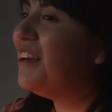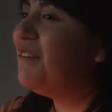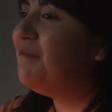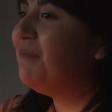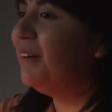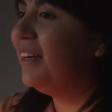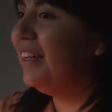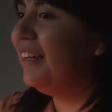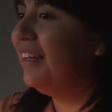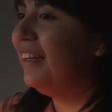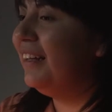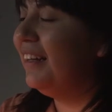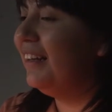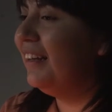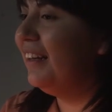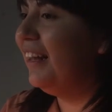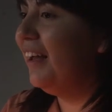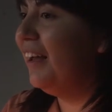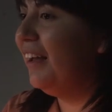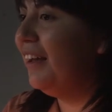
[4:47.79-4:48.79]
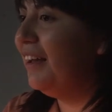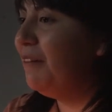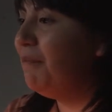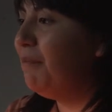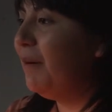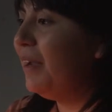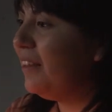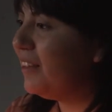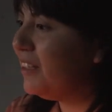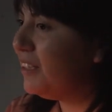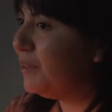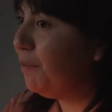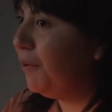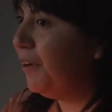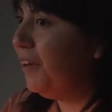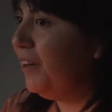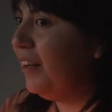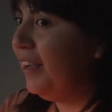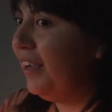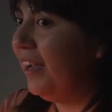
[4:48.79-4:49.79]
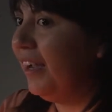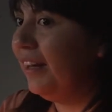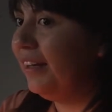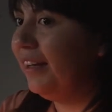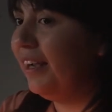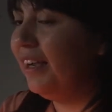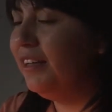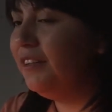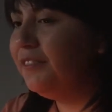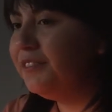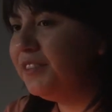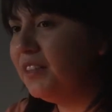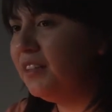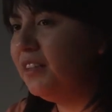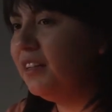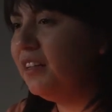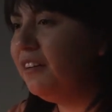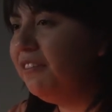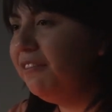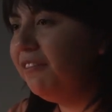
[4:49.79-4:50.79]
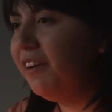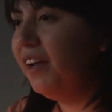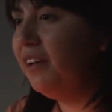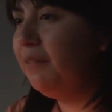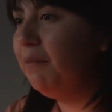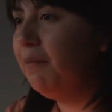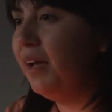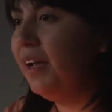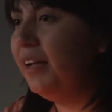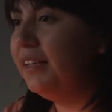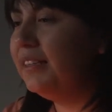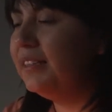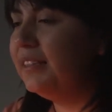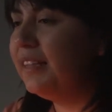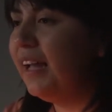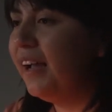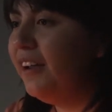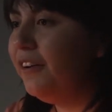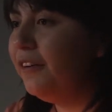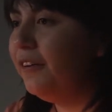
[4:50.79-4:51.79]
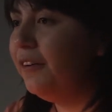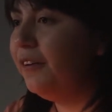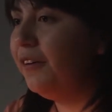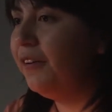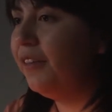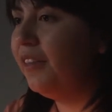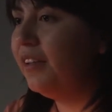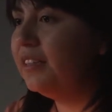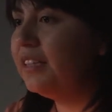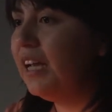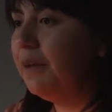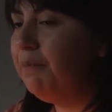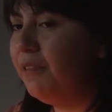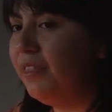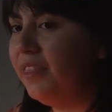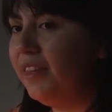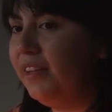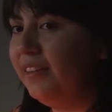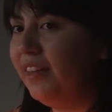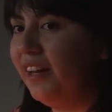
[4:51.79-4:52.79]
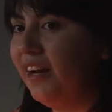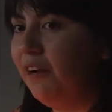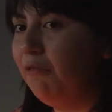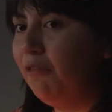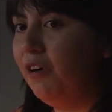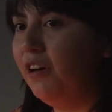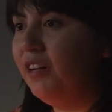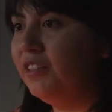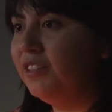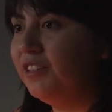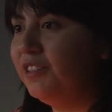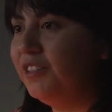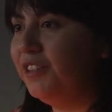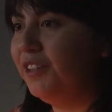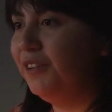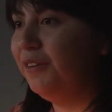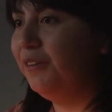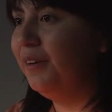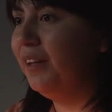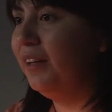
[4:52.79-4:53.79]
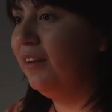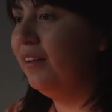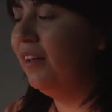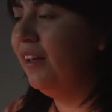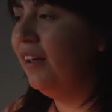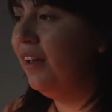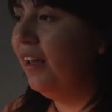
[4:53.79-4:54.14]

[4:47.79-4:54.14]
But by this point, I had kind of solidified my style or the type of thing that I wanted to do. And